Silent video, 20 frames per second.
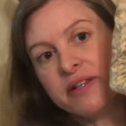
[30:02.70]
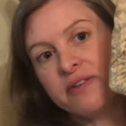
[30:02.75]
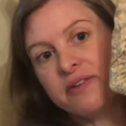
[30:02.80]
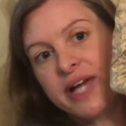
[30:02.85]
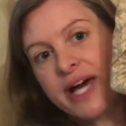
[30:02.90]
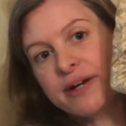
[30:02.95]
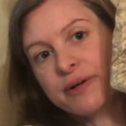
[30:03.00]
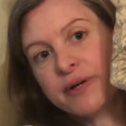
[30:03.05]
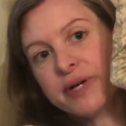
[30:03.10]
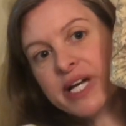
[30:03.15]

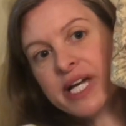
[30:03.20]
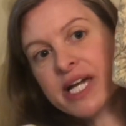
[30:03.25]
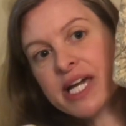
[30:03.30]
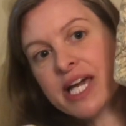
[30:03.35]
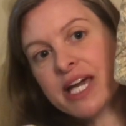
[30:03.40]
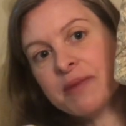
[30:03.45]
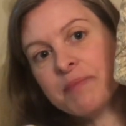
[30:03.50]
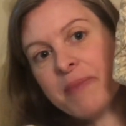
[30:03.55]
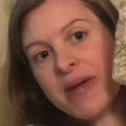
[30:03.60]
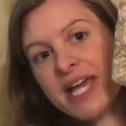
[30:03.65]
lettering
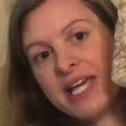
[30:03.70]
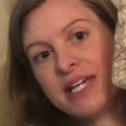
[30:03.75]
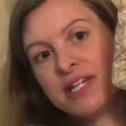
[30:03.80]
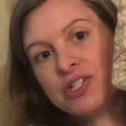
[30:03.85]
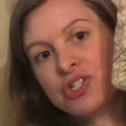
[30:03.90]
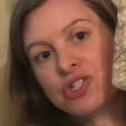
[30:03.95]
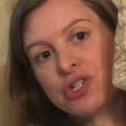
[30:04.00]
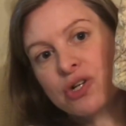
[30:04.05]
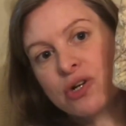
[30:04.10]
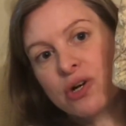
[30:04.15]
and making
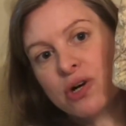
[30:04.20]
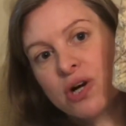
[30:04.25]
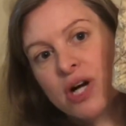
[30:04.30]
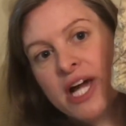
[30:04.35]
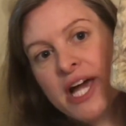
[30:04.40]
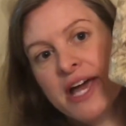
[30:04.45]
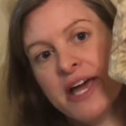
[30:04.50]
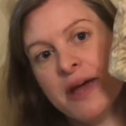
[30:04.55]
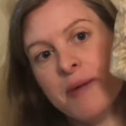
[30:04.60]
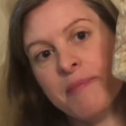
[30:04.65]
sure,
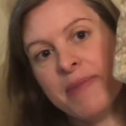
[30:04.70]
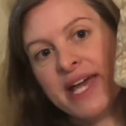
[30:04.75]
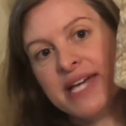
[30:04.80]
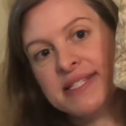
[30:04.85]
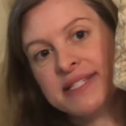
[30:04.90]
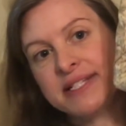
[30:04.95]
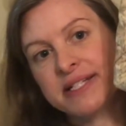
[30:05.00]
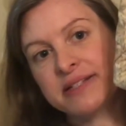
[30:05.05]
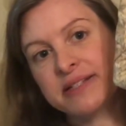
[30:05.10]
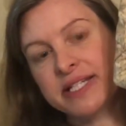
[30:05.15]

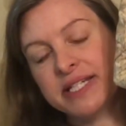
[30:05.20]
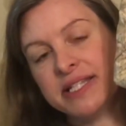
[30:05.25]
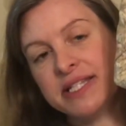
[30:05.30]
basically,